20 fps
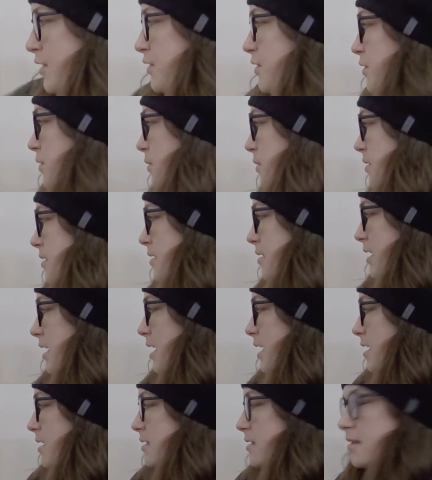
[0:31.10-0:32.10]
to
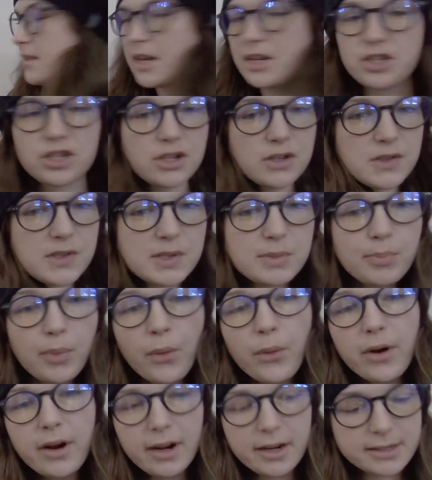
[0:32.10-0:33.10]
see such a
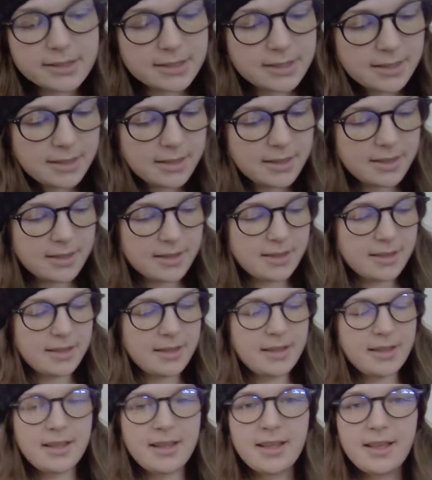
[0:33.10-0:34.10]
sport.
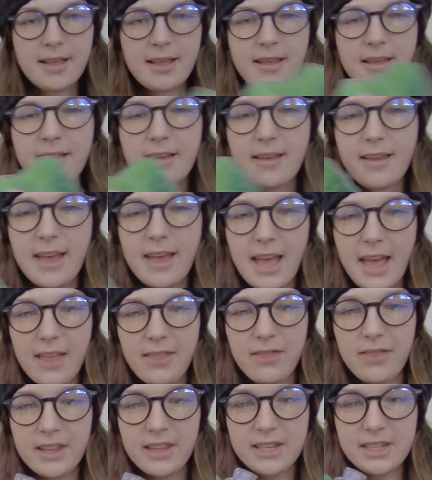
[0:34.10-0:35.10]

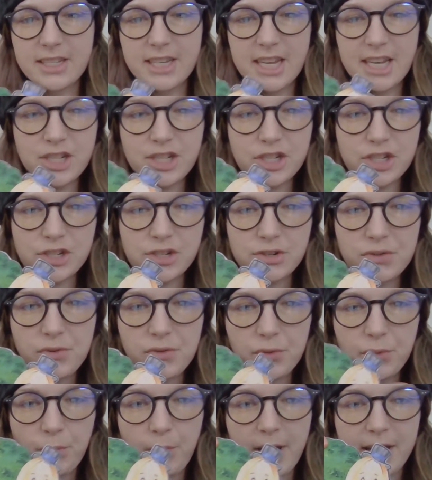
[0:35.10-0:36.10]
And the dish
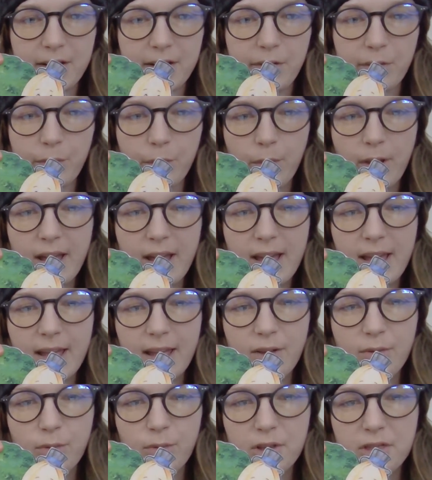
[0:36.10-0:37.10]
ran
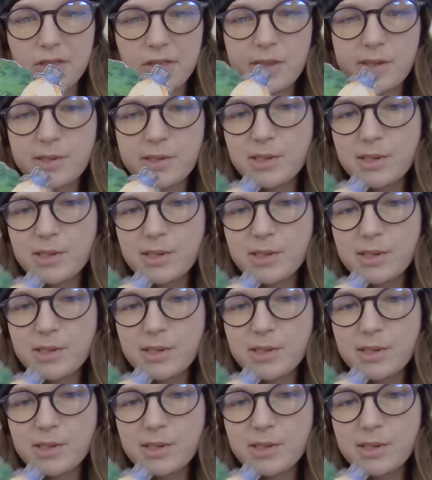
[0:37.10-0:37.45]
away with the